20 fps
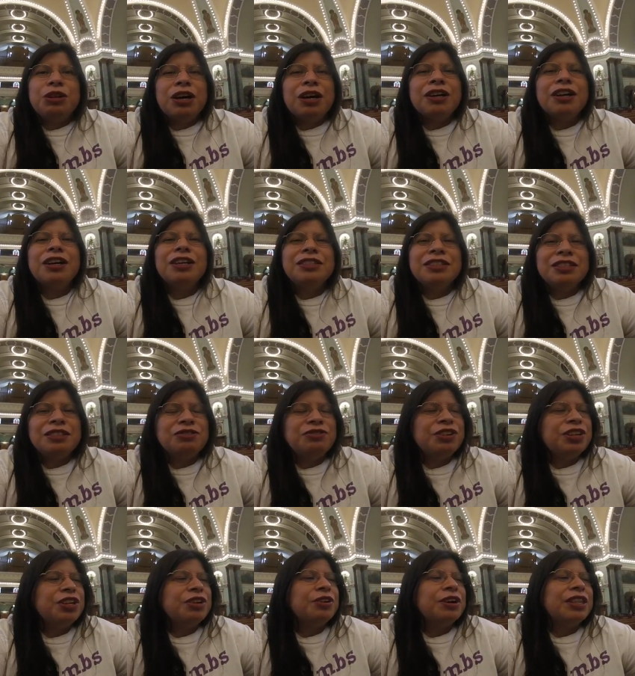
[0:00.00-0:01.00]
long on this
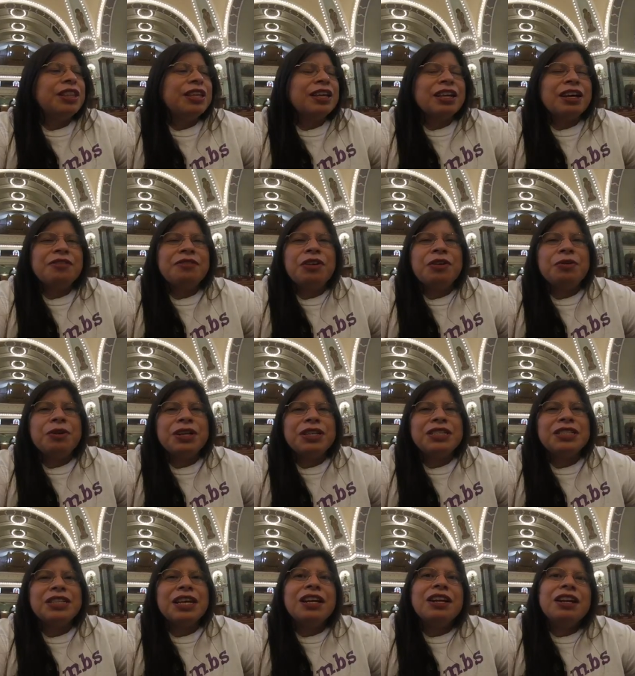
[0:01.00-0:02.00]
video. I think I've already
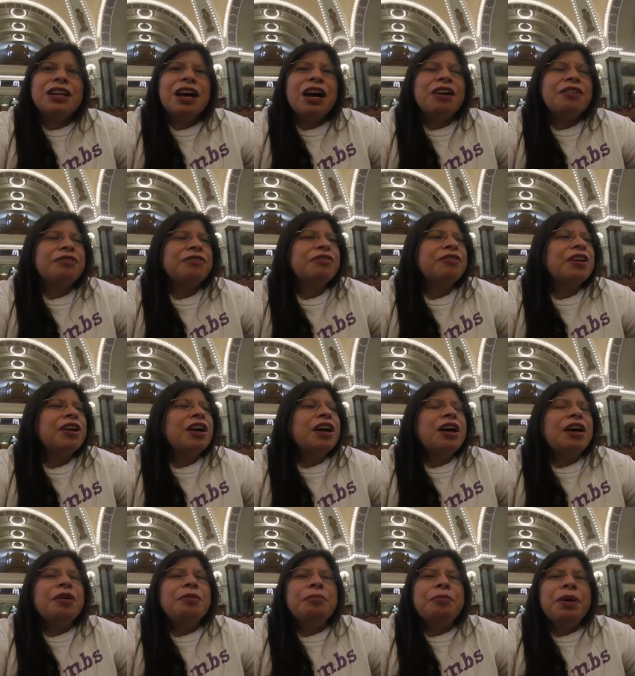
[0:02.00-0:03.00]
said enough.
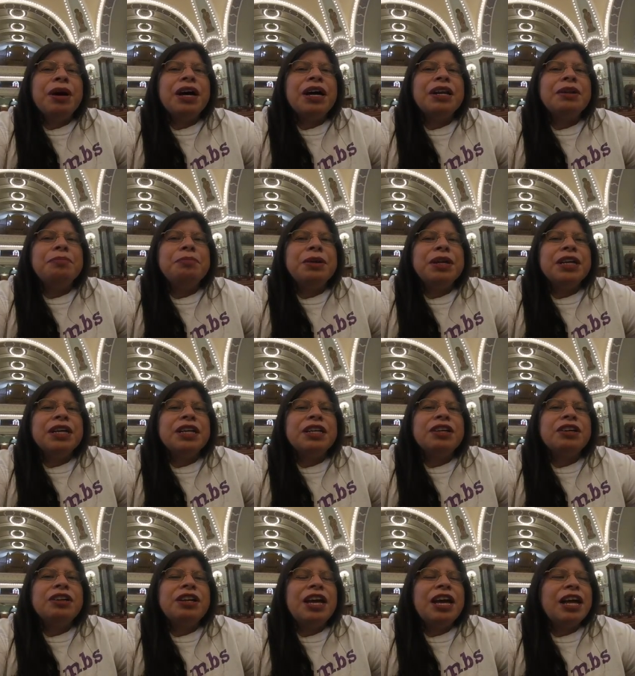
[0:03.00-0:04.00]
But be in
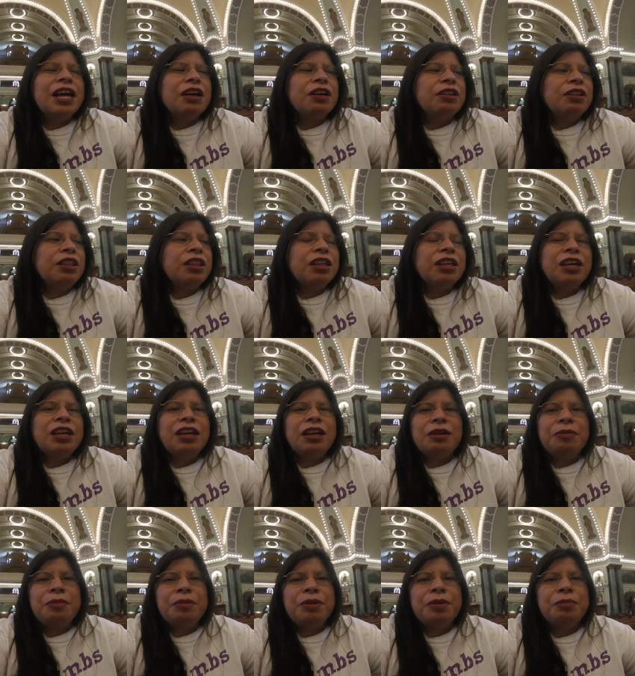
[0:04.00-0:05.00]
good health.
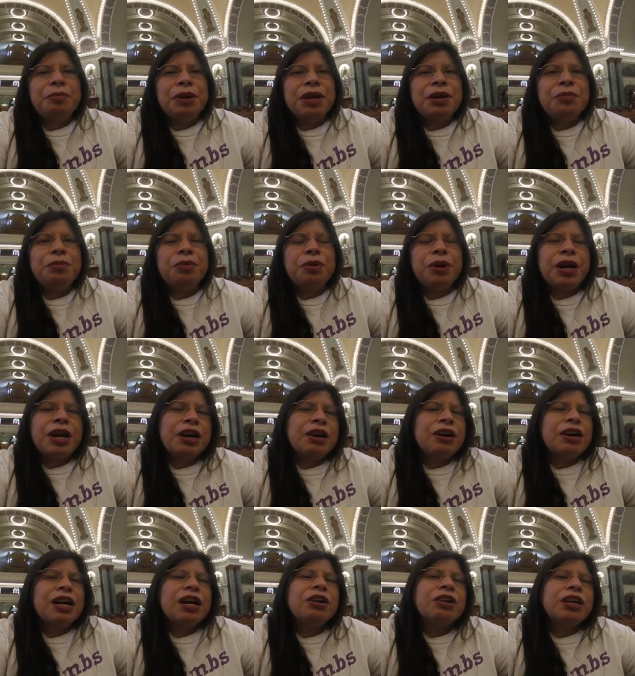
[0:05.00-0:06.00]
Keep me in
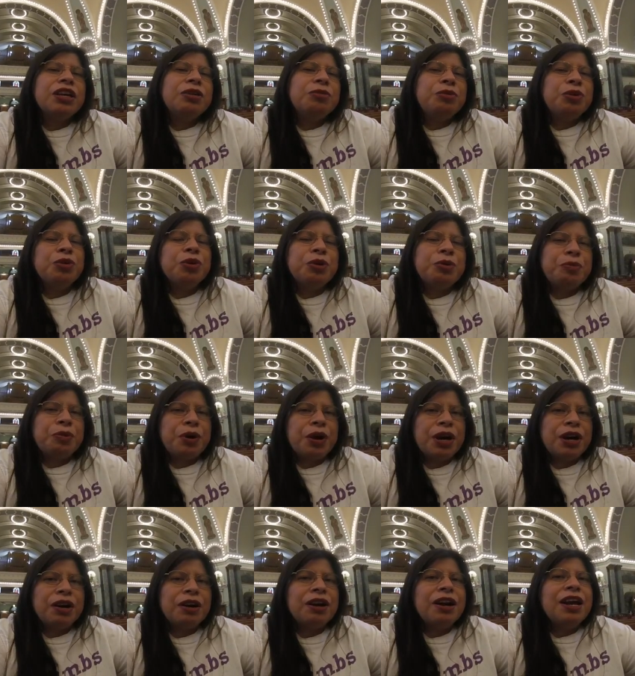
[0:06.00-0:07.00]
prayer, and I'll keep you in
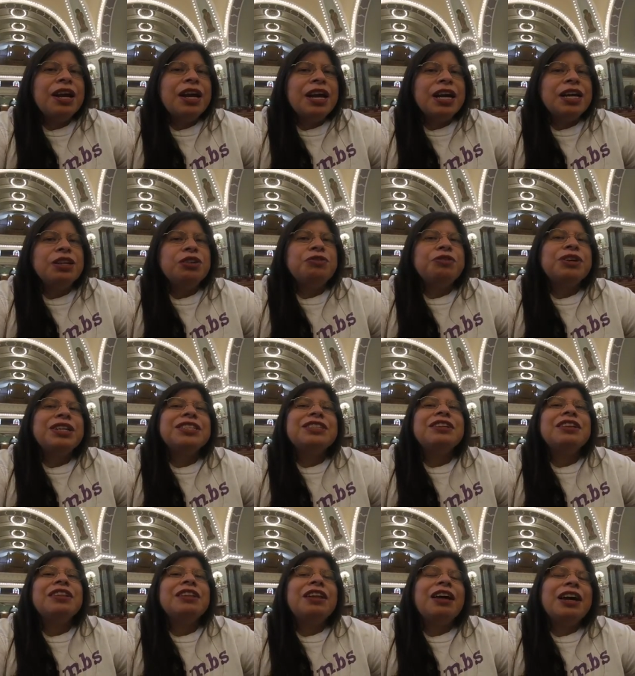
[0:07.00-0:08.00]
prayer. And don't forget
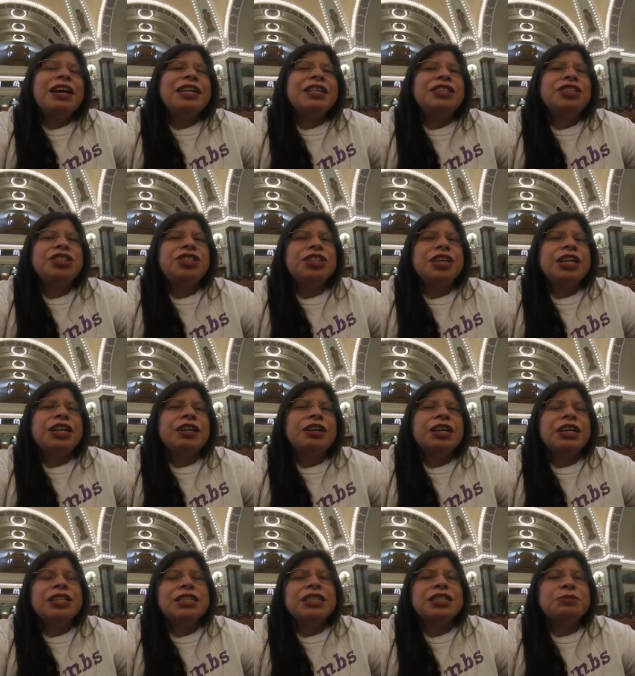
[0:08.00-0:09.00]
to like, share,
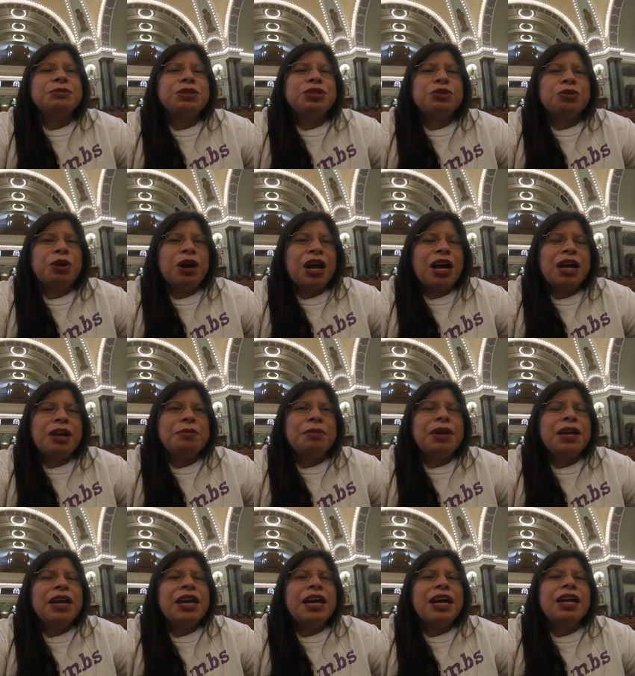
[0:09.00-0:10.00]
and subscribe.
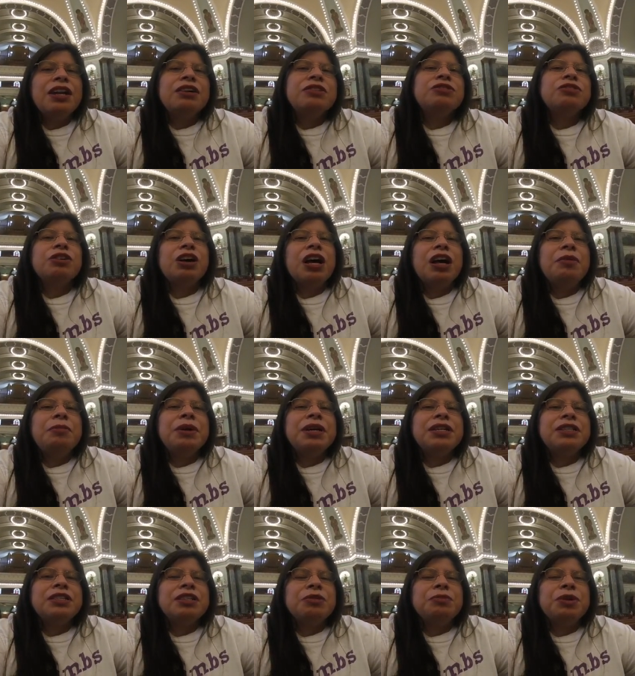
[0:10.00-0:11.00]
And also
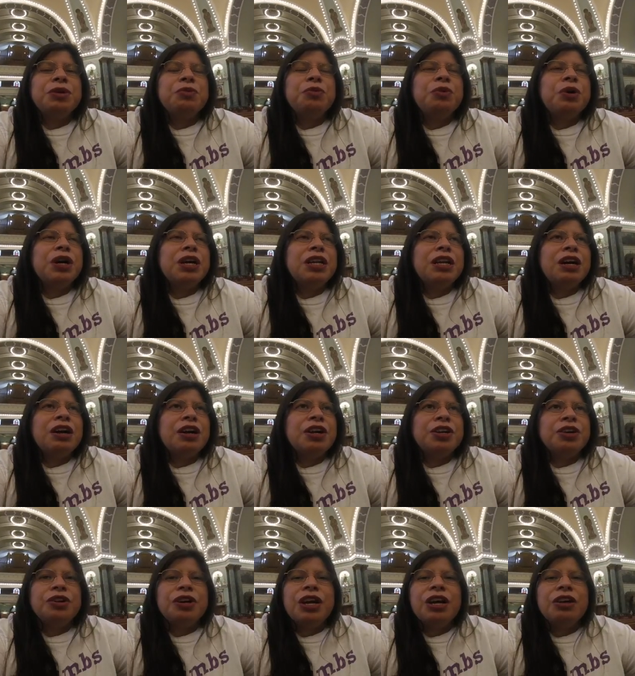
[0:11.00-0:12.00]
comment. Tell me what are
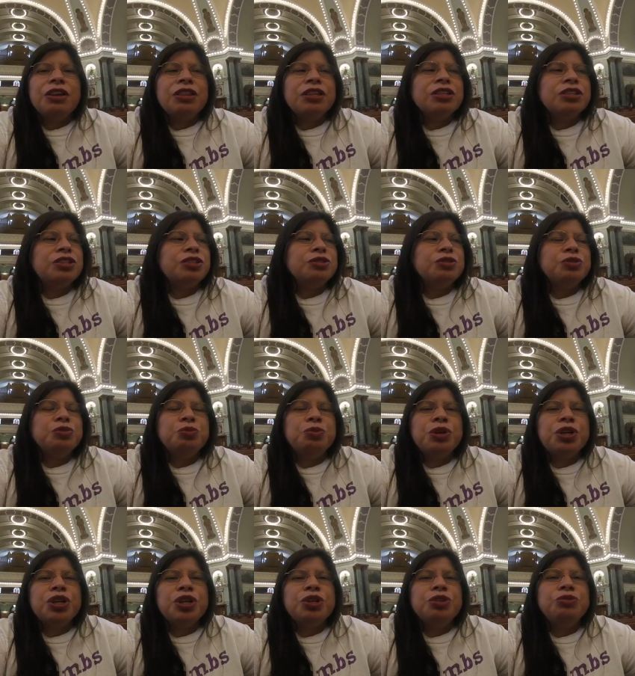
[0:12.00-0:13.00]
your health issues?
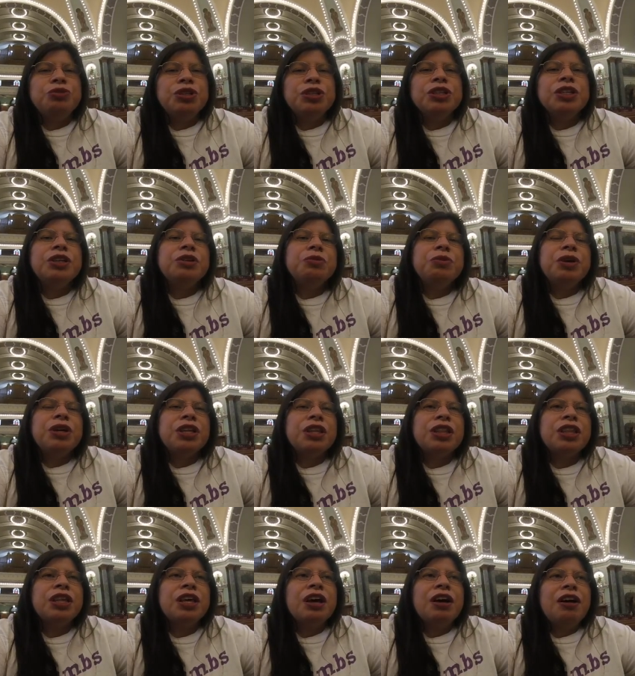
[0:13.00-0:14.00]
What are you dealing
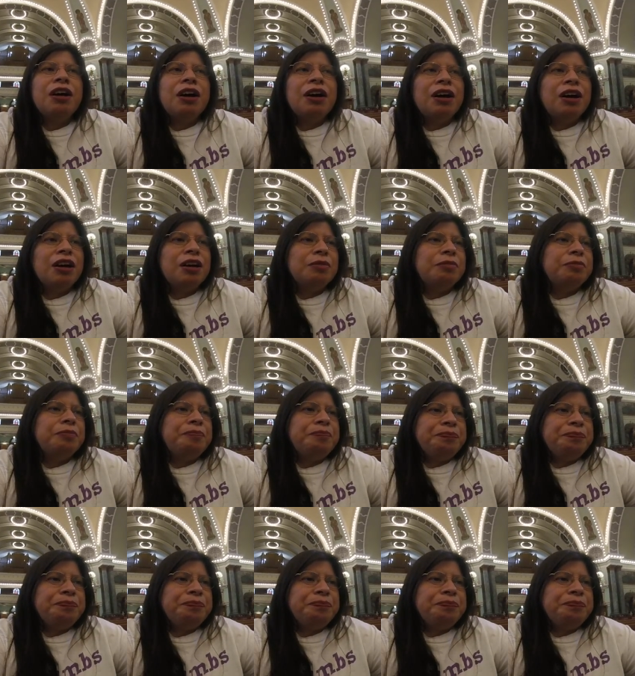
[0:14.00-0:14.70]
with? Uh,